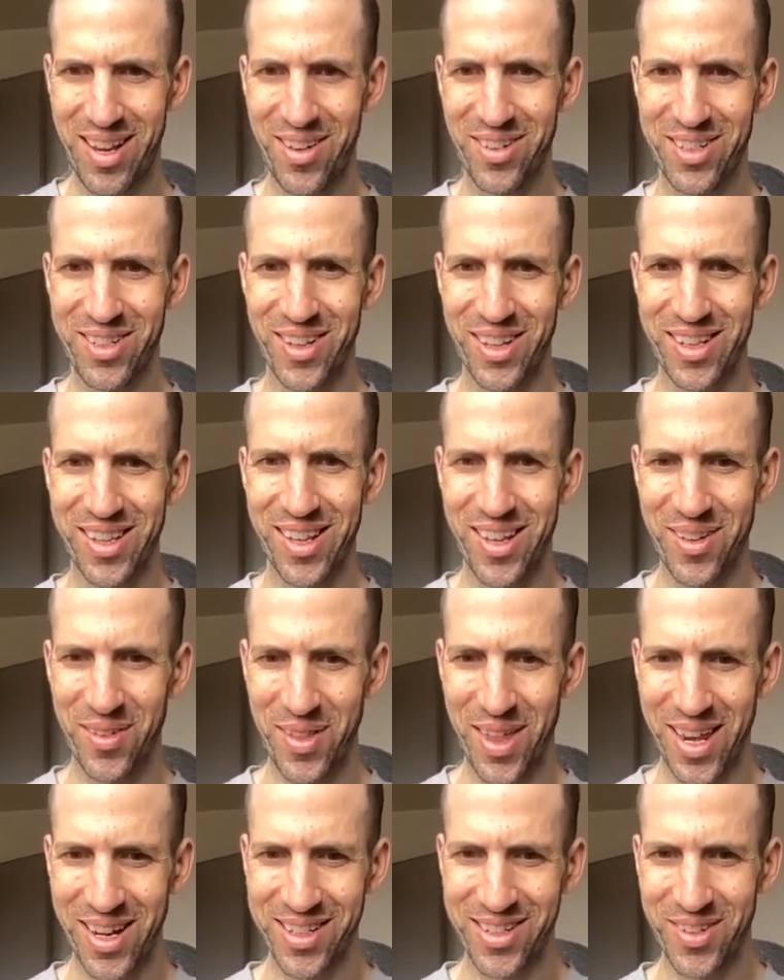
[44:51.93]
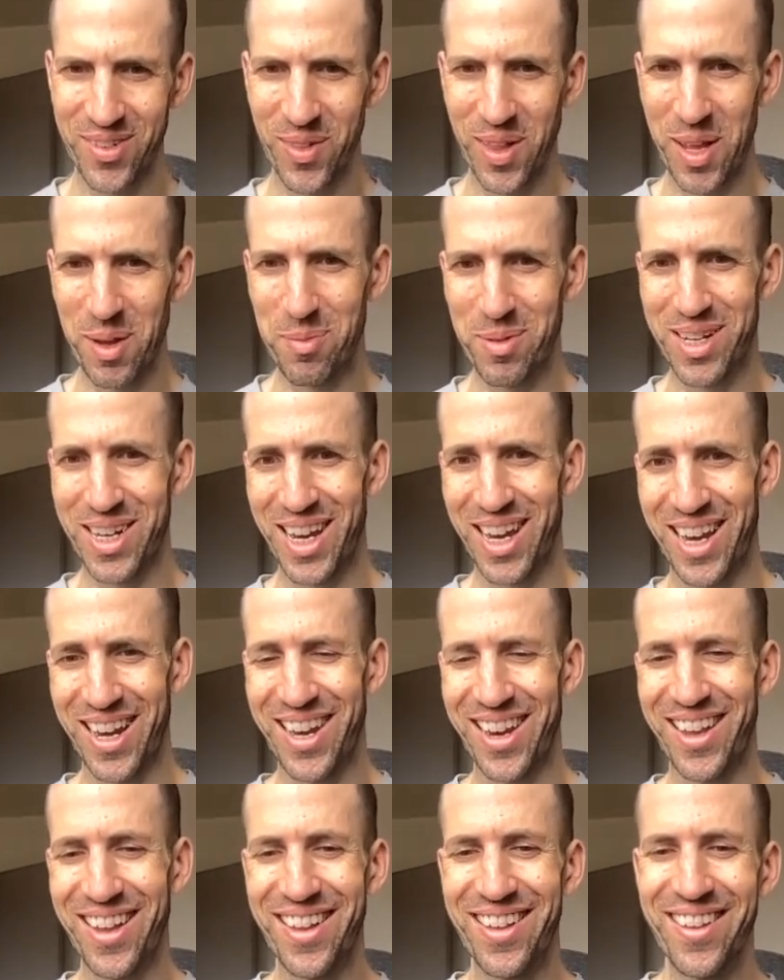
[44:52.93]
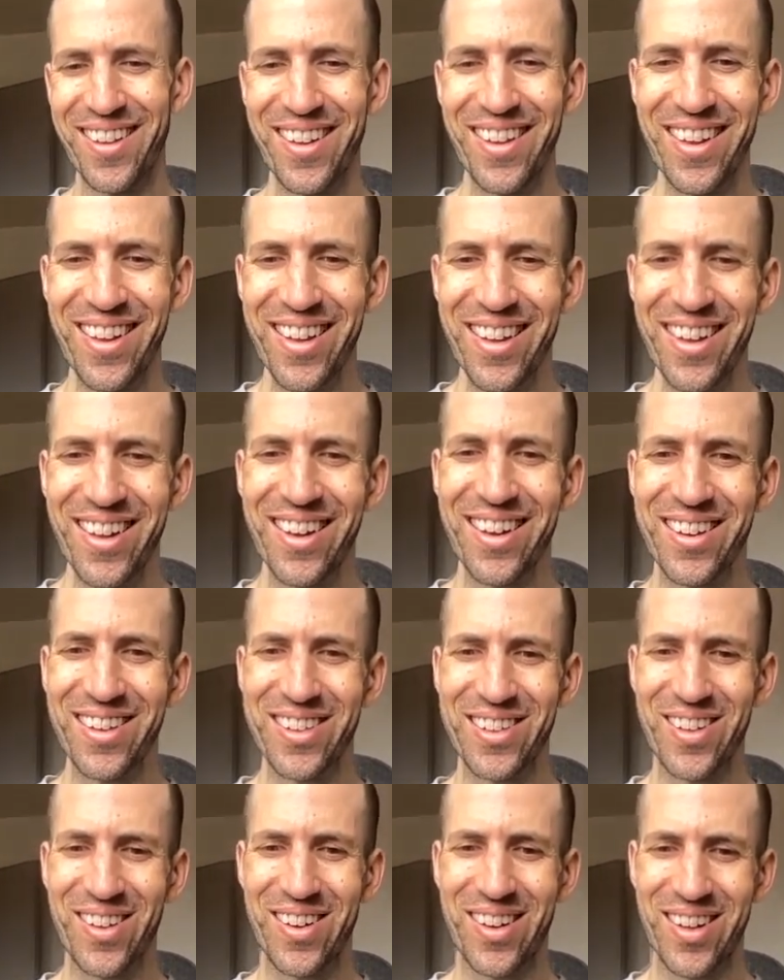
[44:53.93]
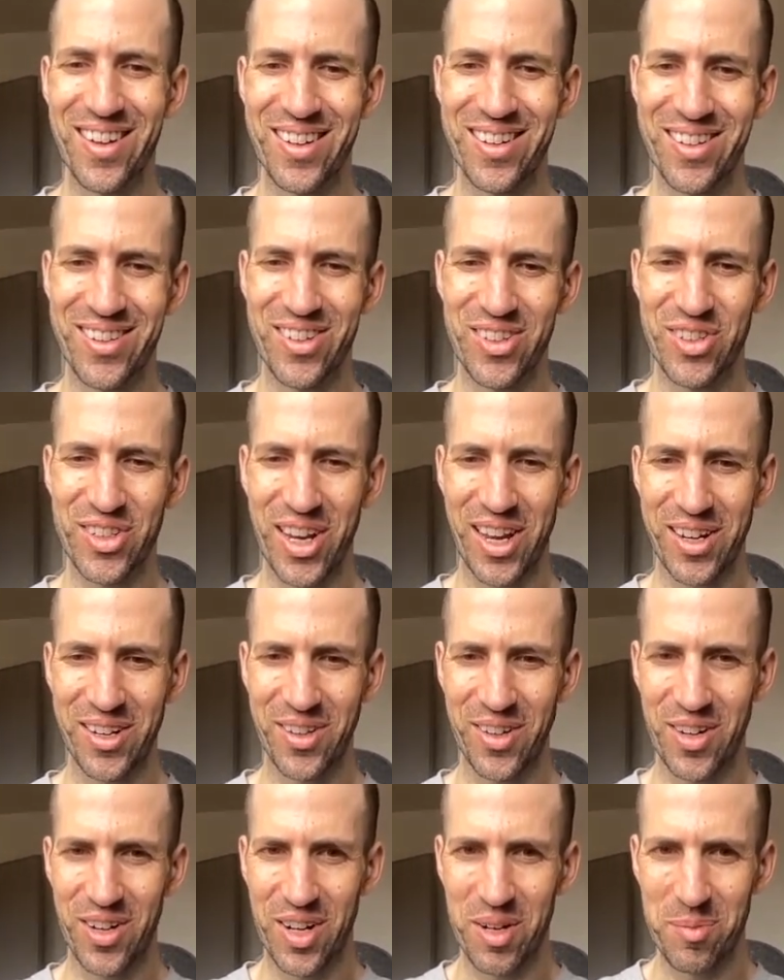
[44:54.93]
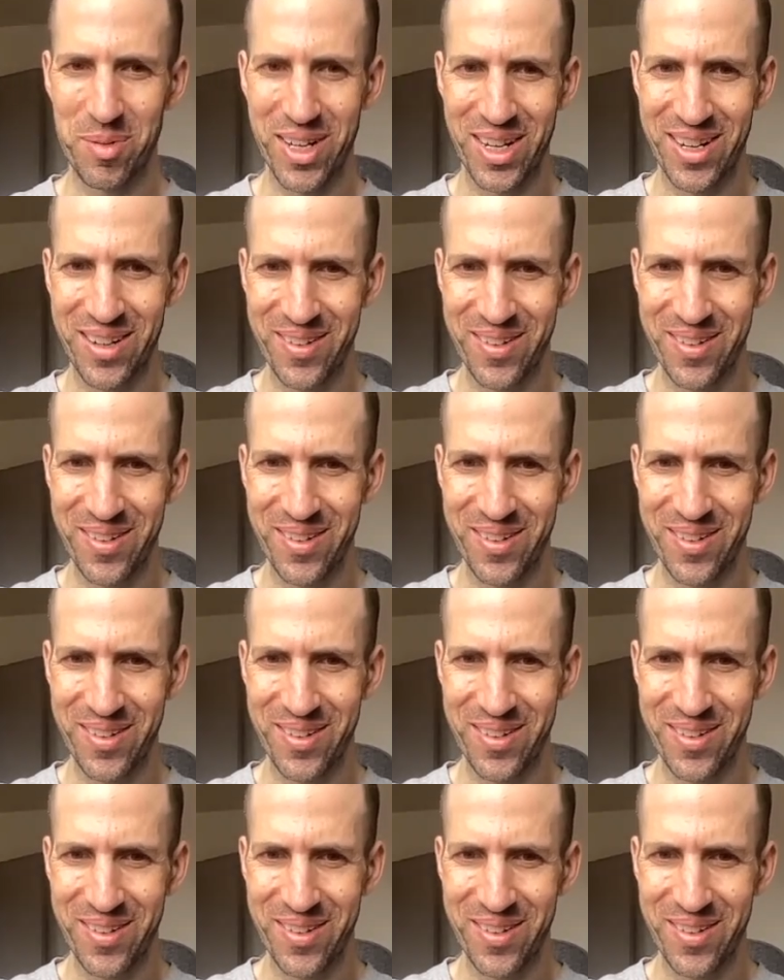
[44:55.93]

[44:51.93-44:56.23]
would you like to have that as your lampshade? Is your uh, your chandelier? I mean,